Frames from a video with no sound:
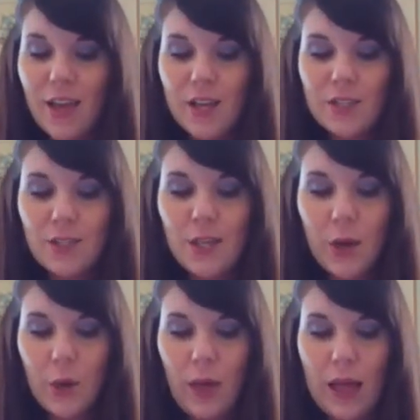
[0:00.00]

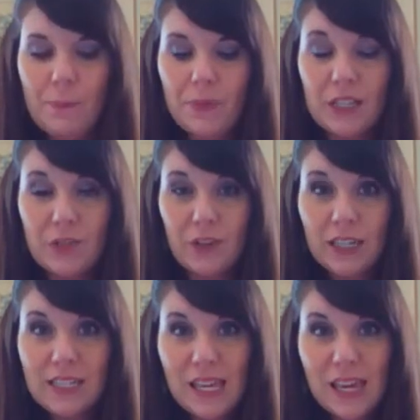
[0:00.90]
So um, this
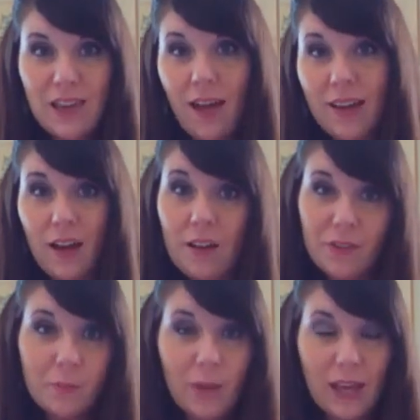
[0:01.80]
first thing I got
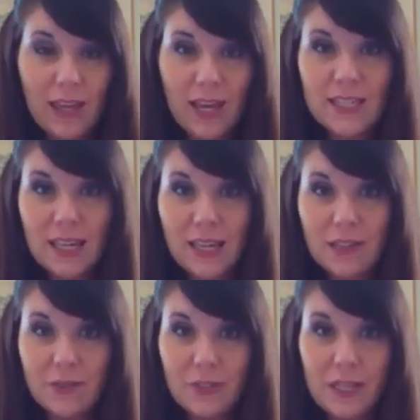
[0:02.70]
from Mike as a
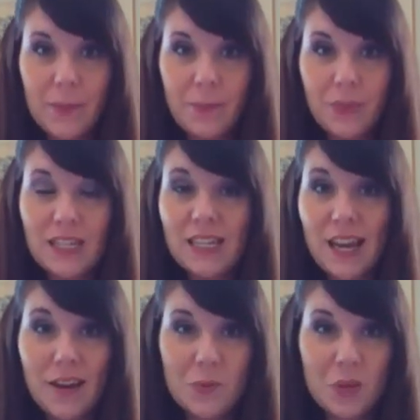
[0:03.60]
gift the day
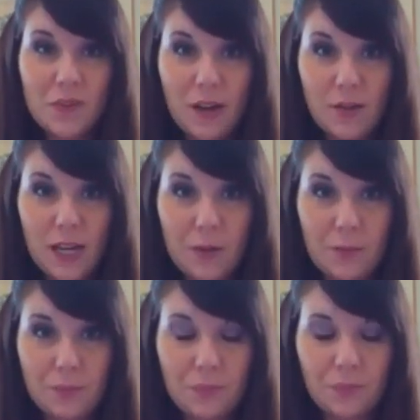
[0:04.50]
after we found out.
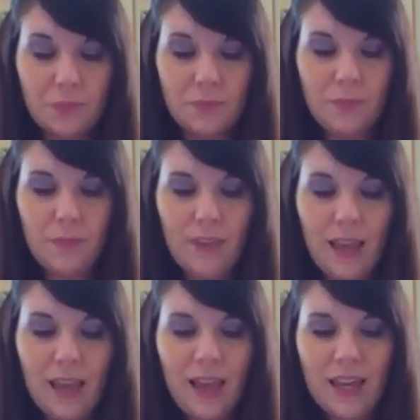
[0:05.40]

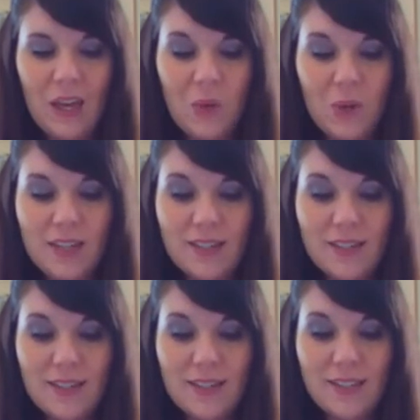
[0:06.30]
He
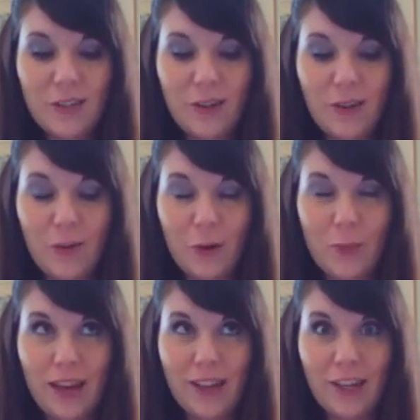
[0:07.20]
was still a little
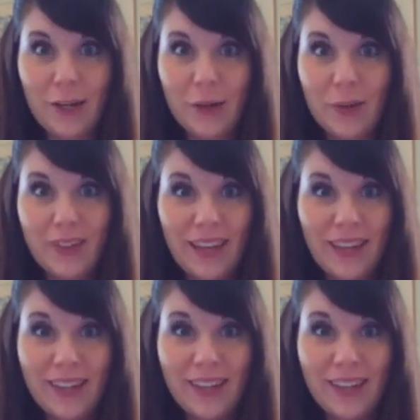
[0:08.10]
bit, you know, like